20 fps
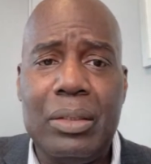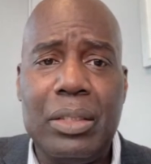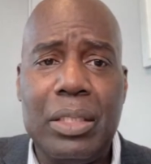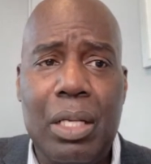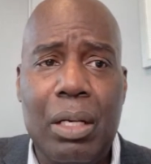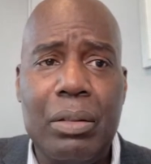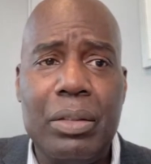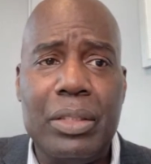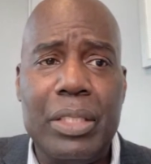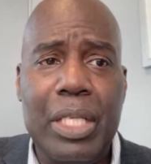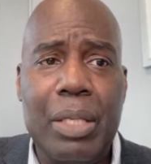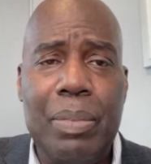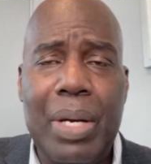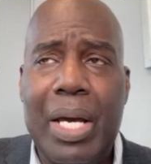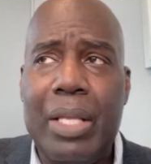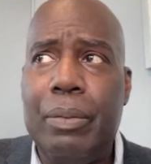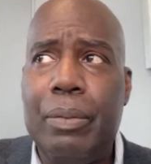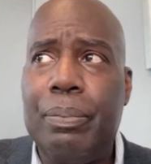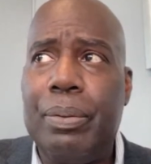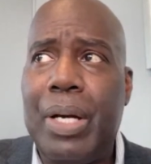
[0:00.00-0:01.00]
as long as they
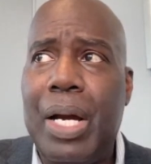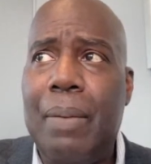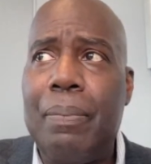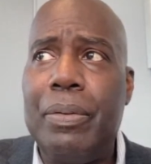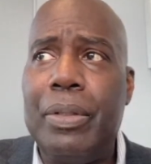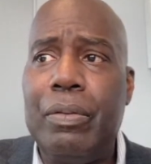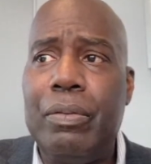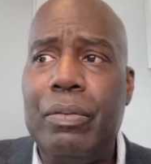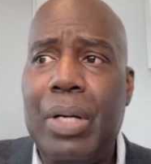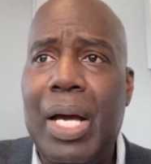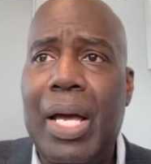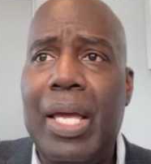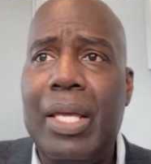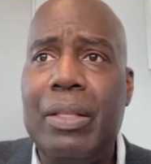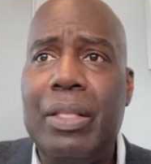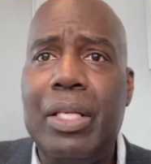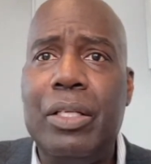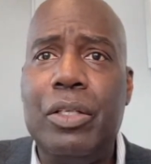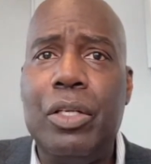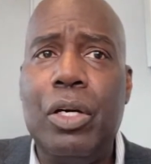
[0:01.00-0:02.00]
buy the property
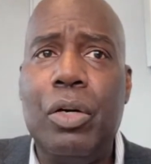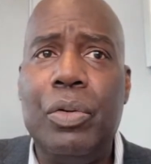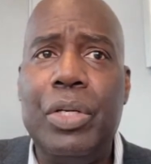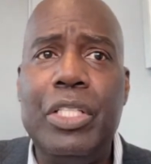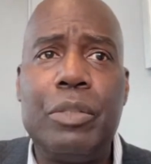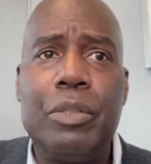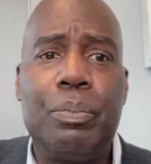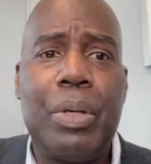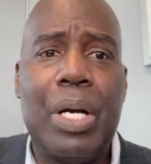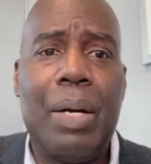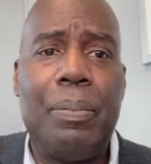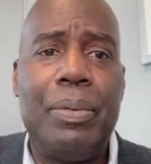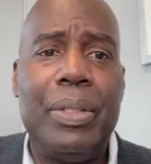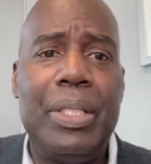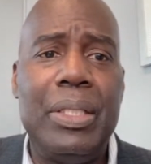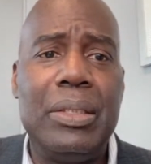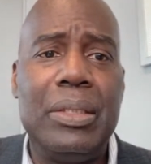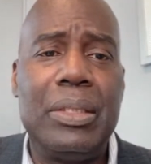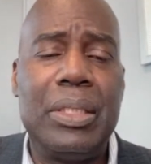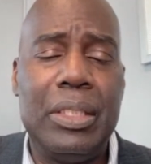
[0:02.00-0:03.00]
right, they know each
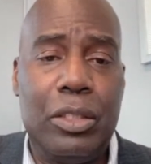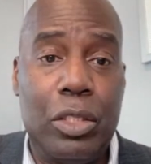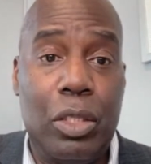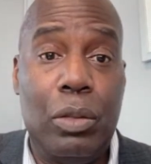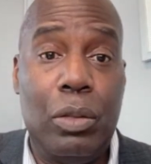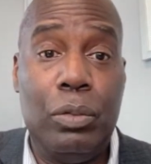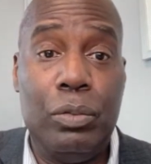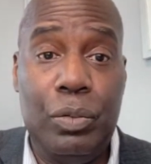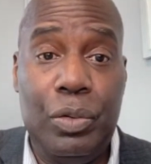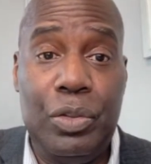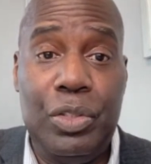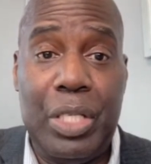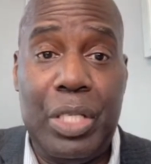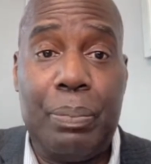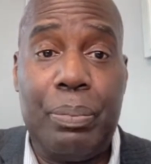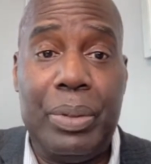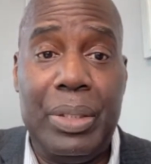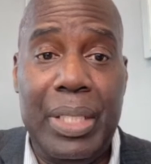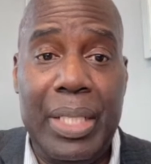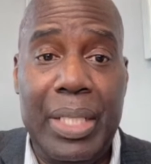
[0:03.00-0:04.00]
property is its own
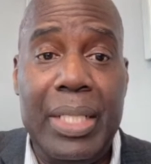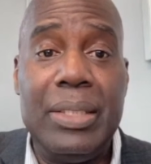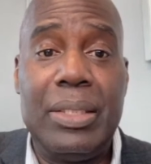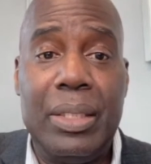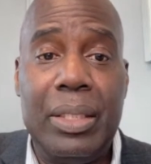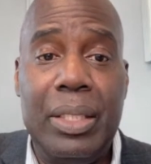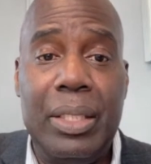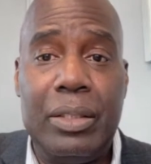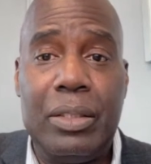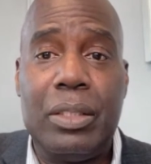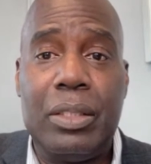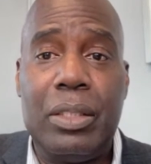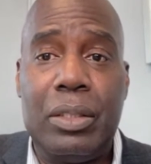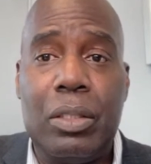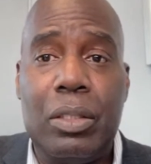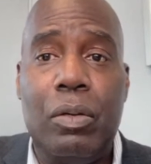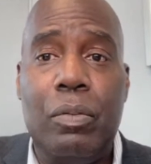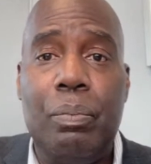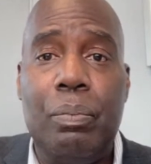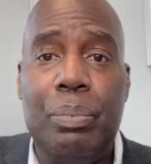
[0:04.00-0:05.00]
separate entity. It's its
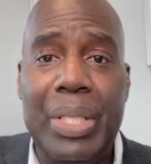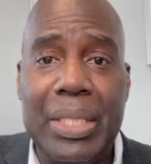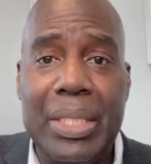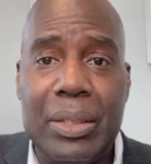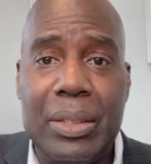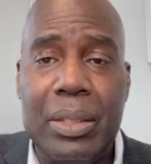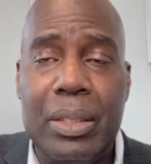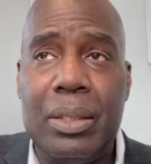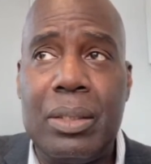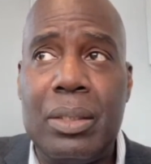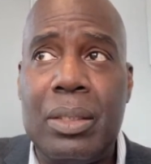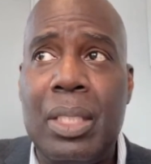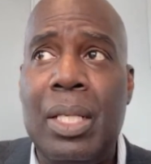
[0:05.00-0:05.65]
own business.